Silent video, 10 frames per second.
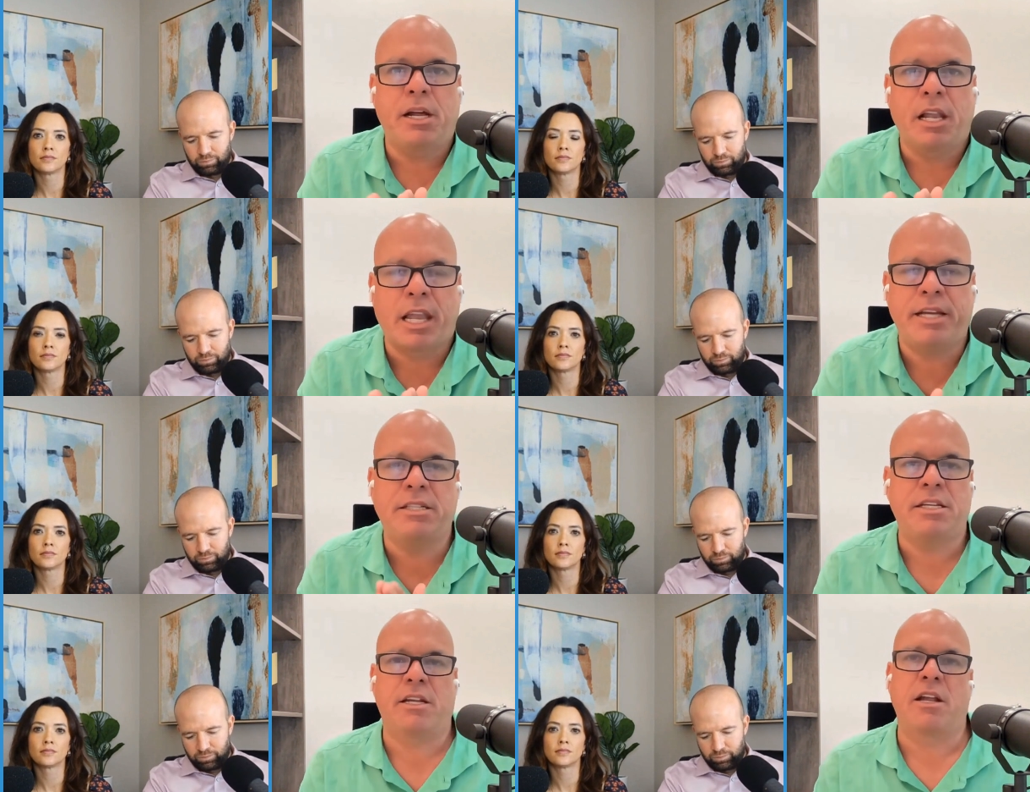
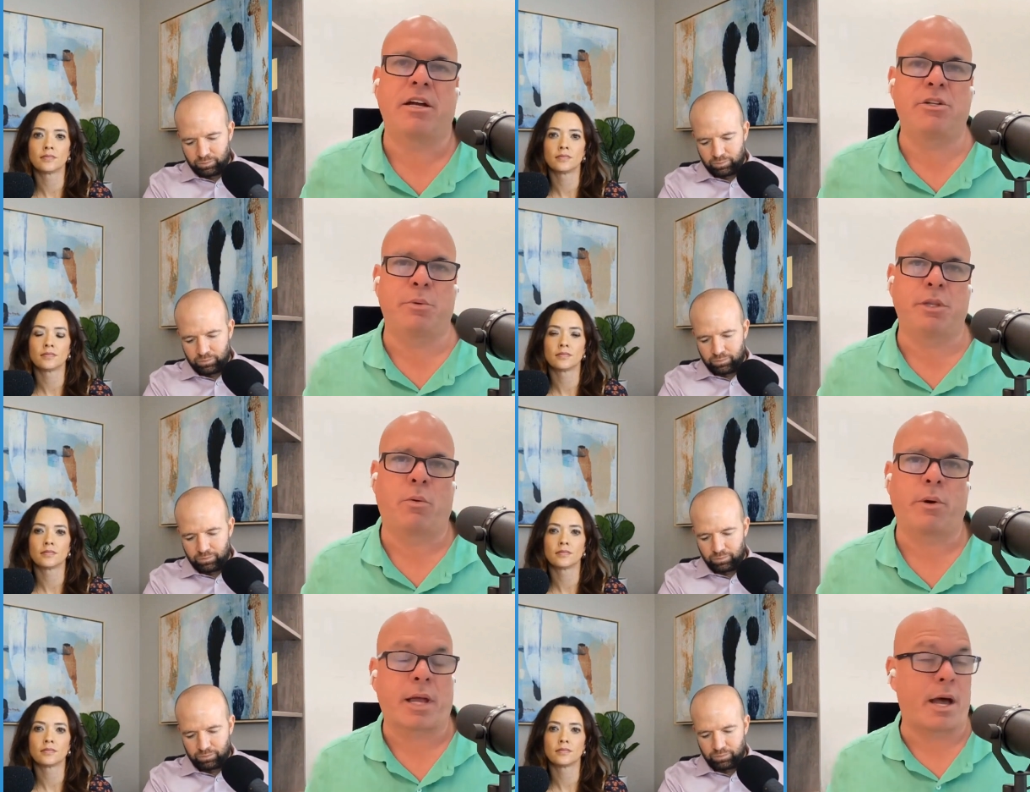Speaker 1: lazy and not doing the
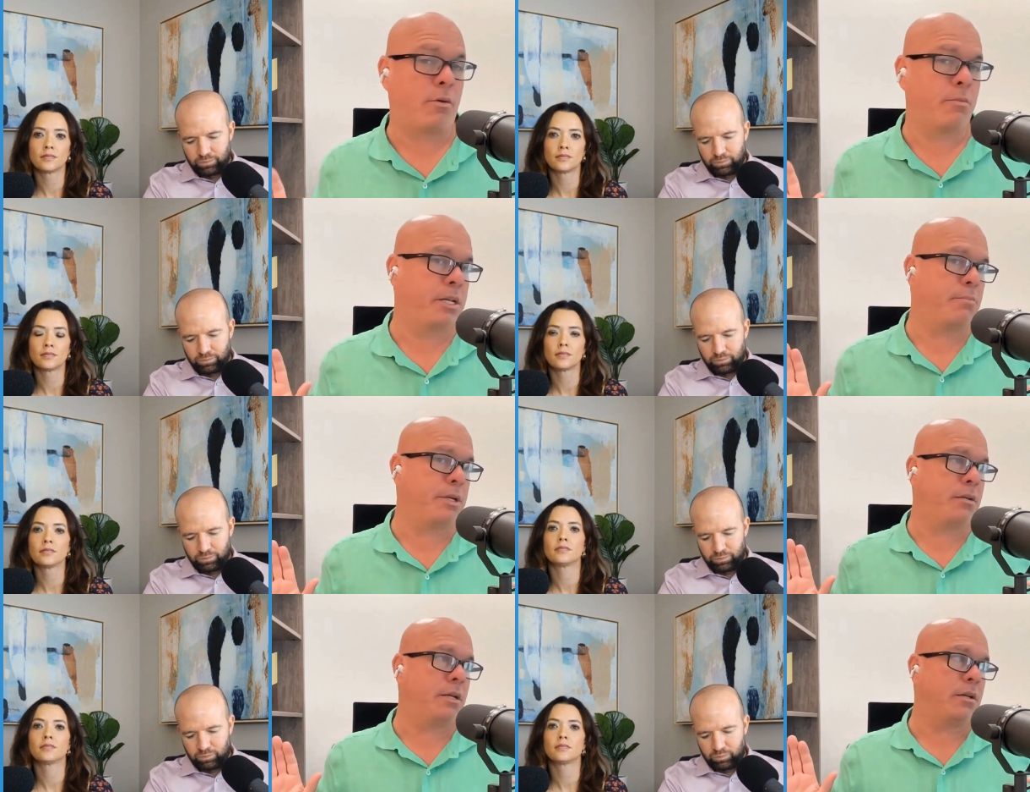work i don't mean to
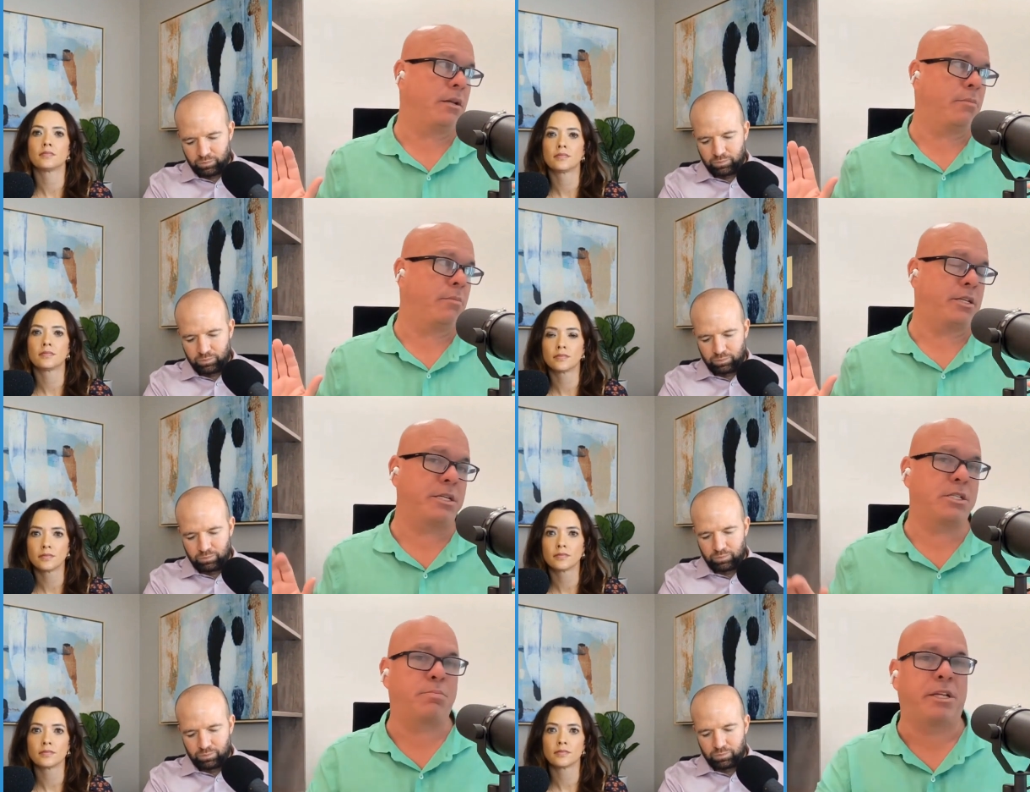be getting anybody's
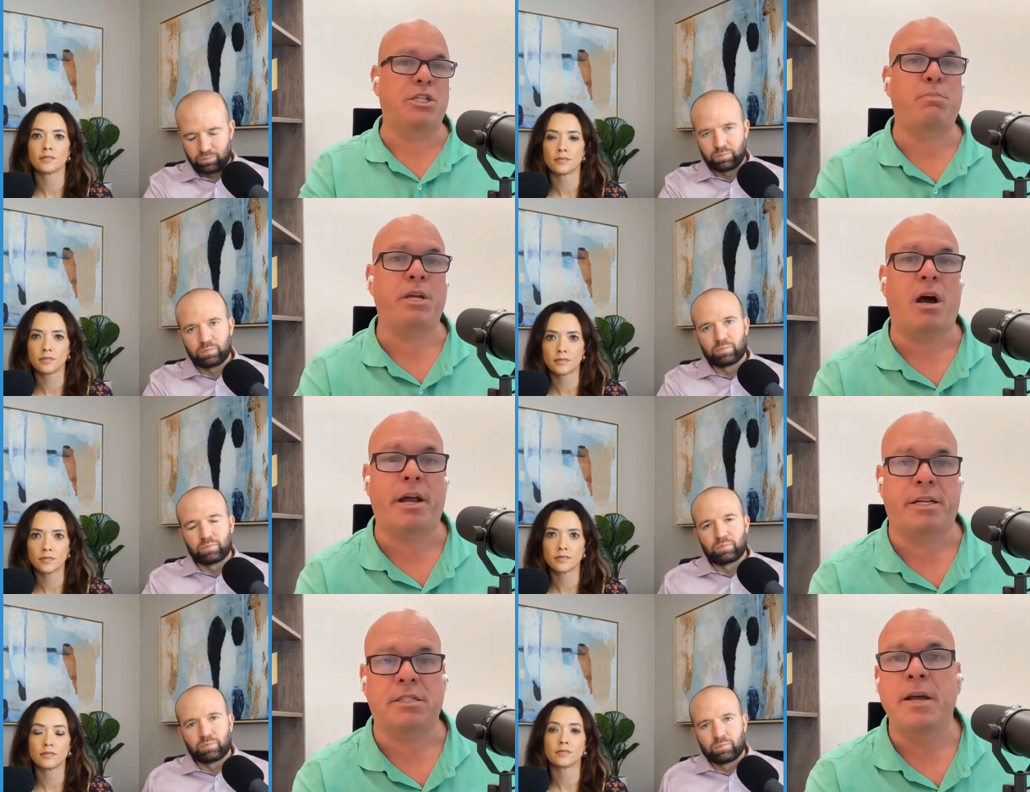business but just be
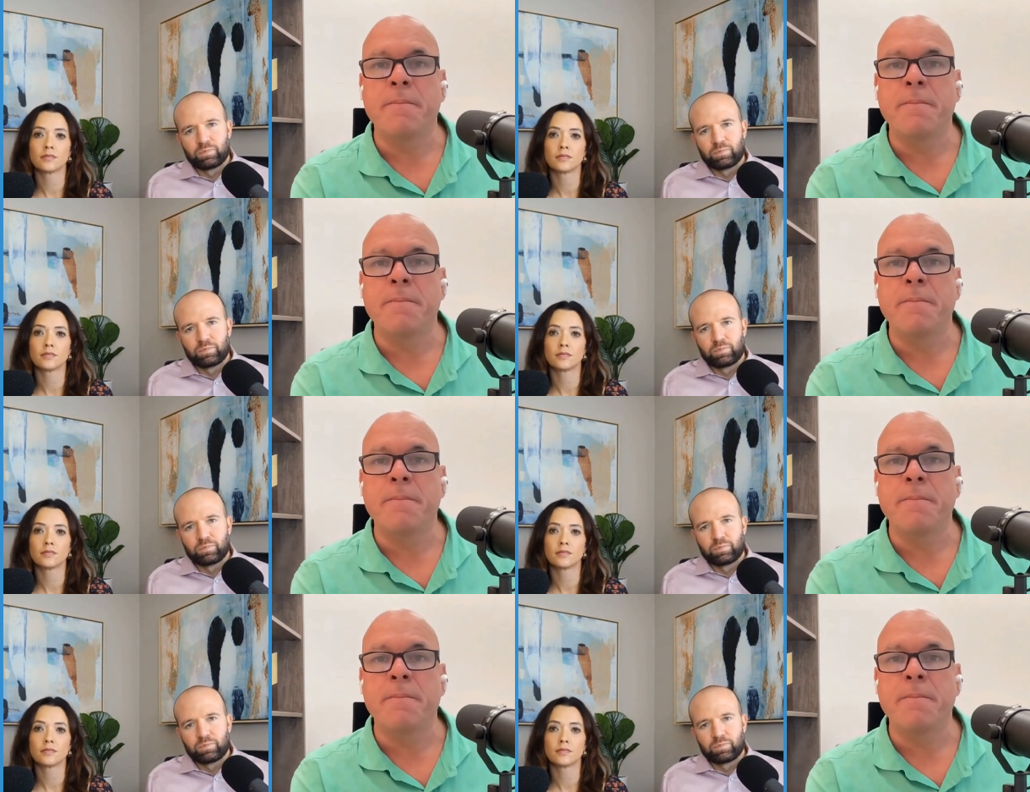honest